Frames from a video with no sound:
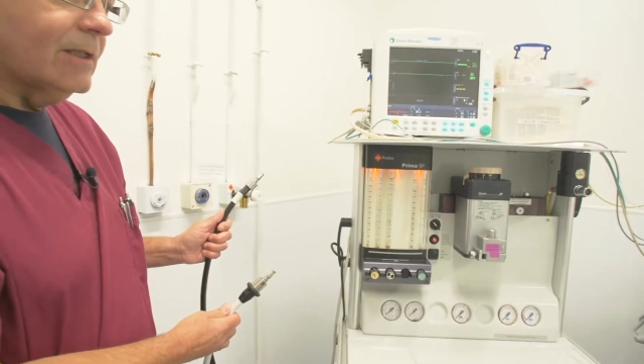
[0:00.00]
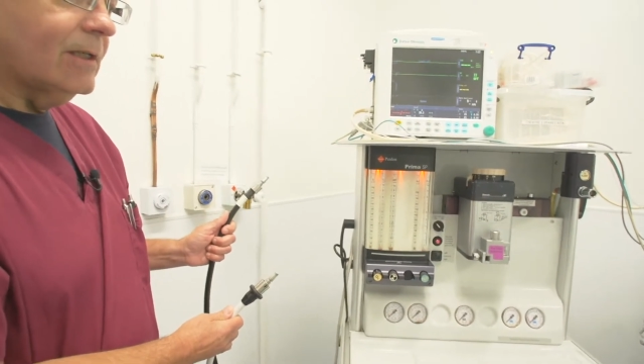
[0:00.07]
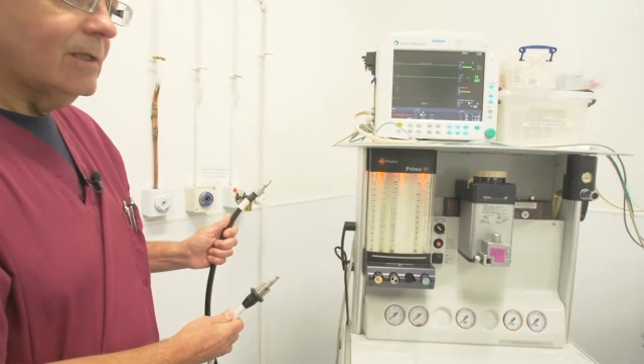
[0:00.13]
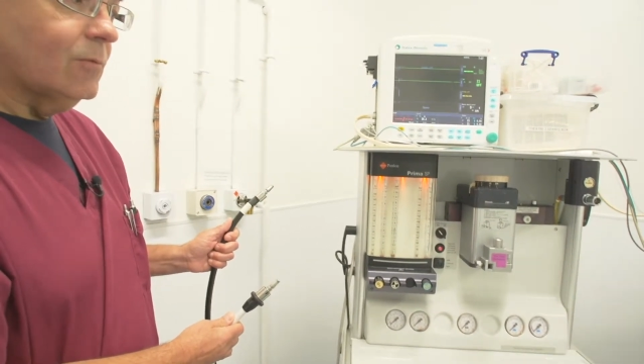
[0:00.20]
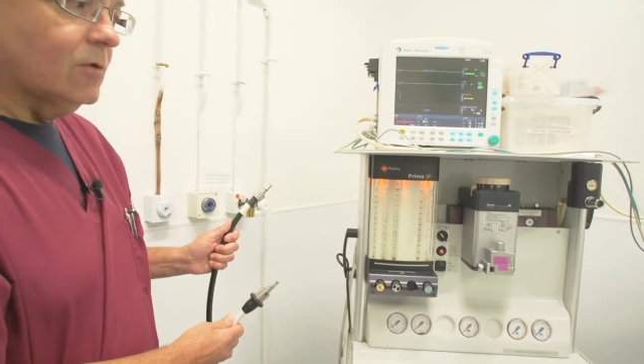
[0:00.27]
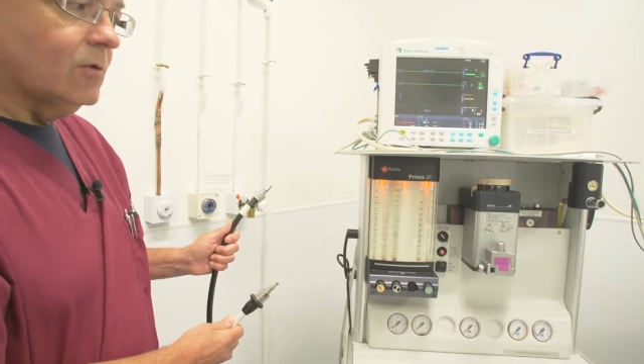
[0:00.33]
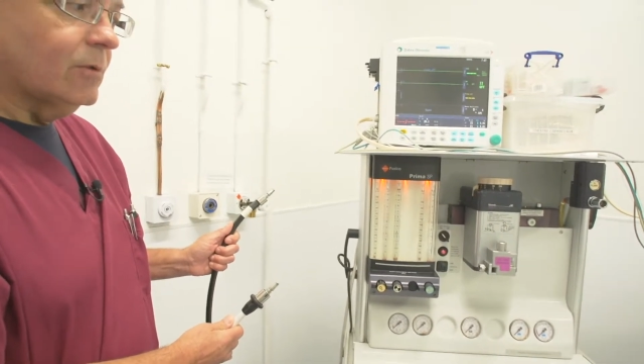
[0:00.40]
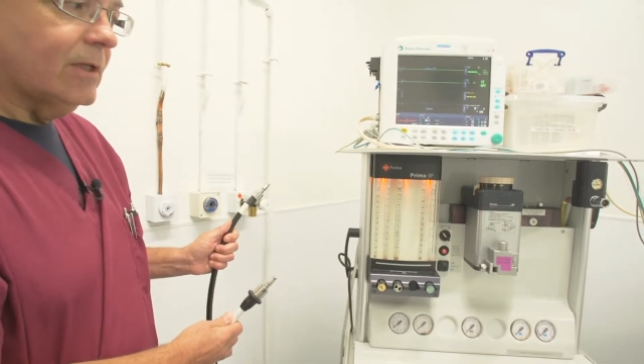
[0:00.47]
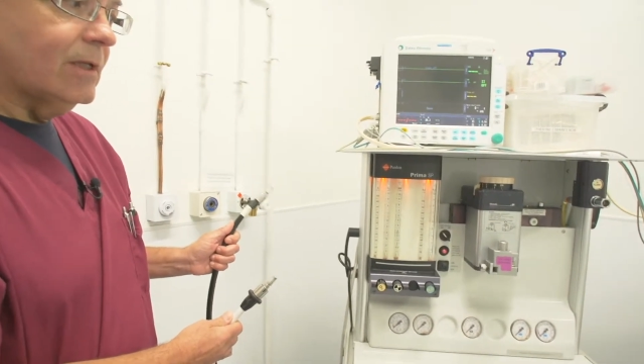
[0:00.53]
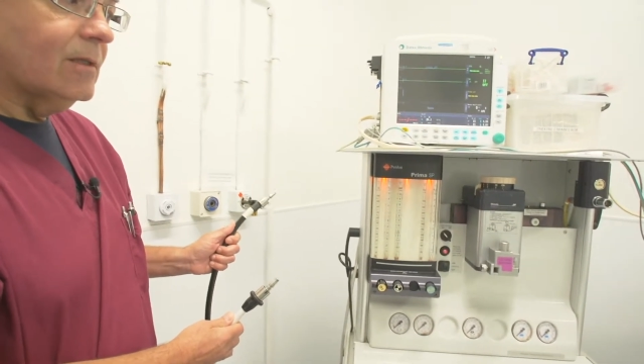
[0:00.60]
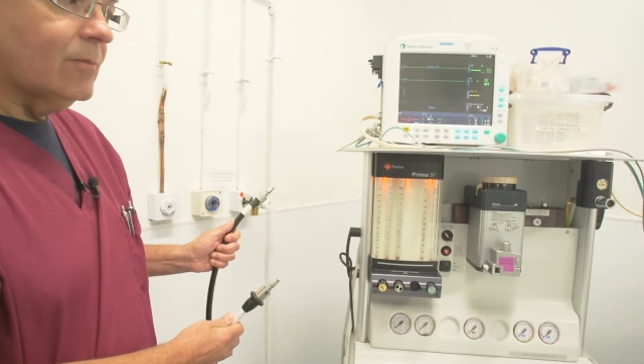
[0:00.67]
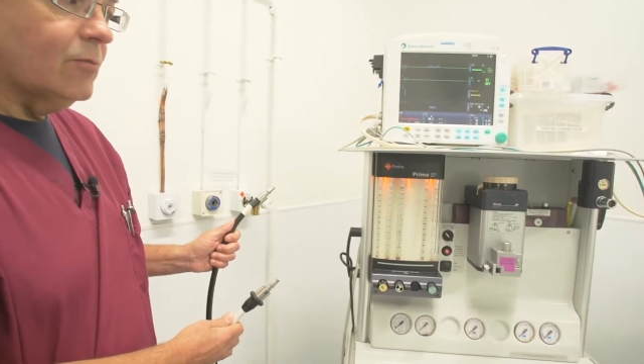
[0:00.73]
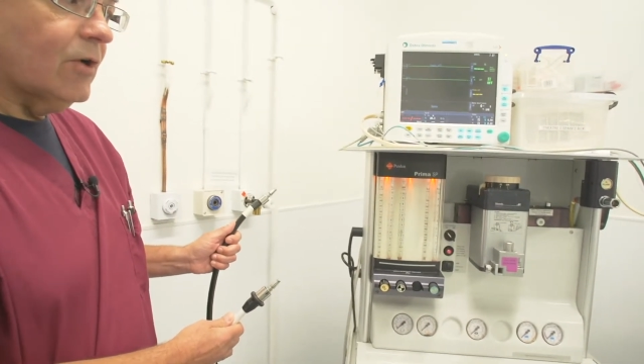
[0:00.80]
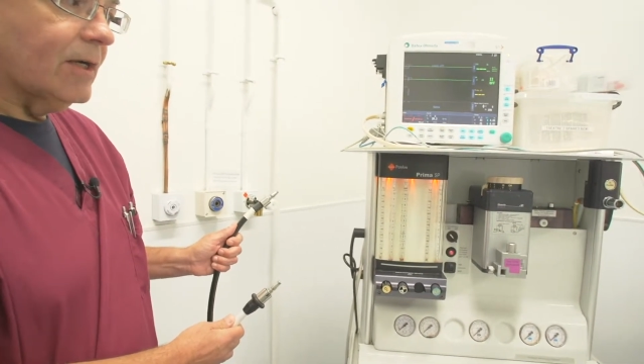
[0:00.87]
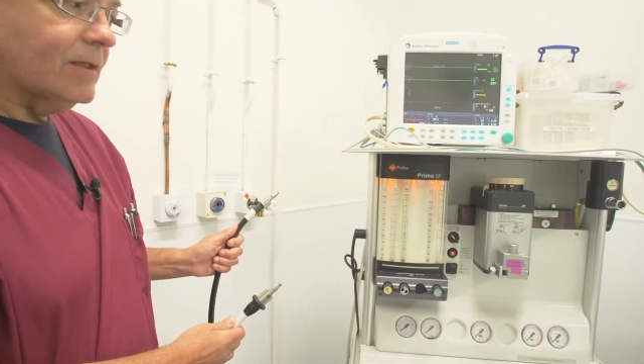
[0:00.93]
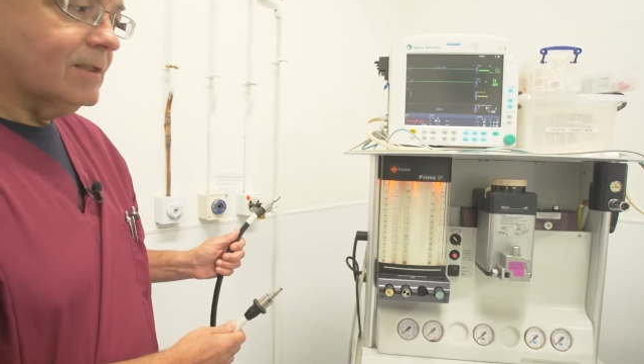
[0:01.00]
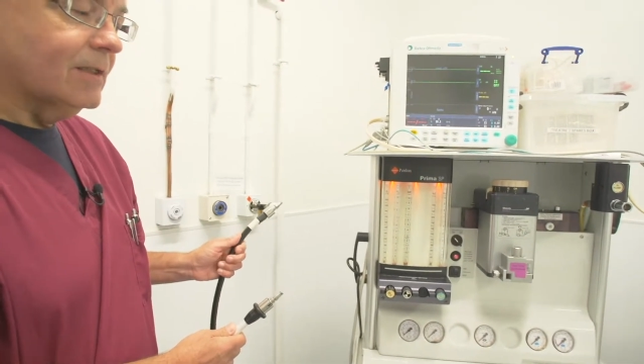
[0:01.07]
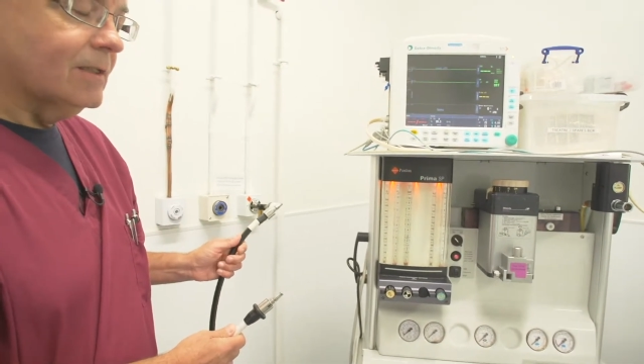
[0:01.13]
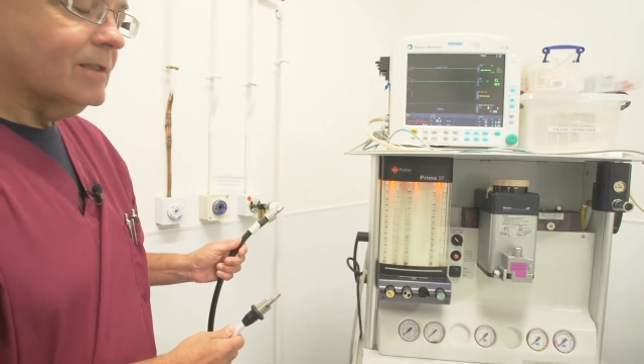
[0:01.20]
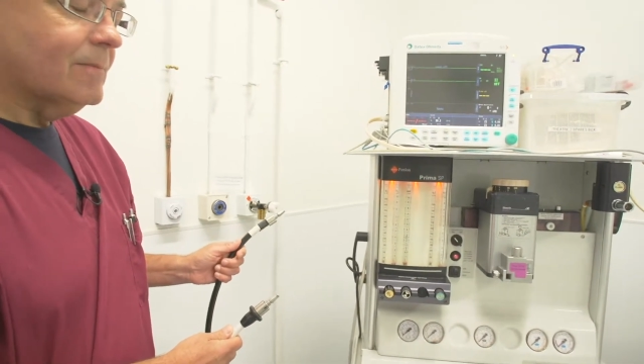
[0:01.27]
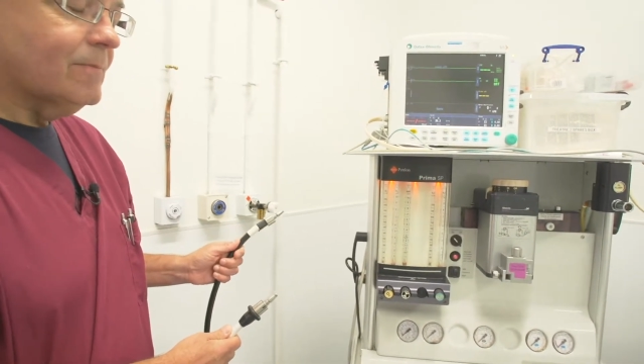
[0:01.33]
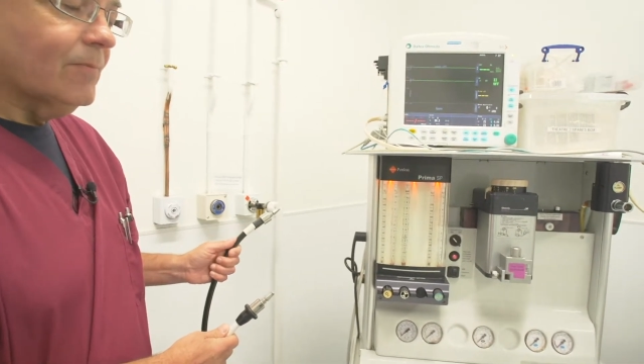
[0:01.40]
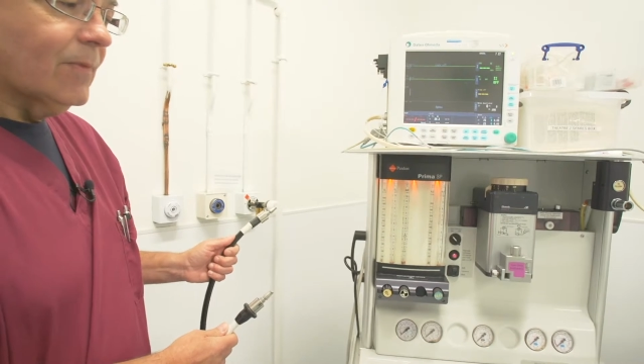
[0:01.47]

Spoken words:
anymore within the practice,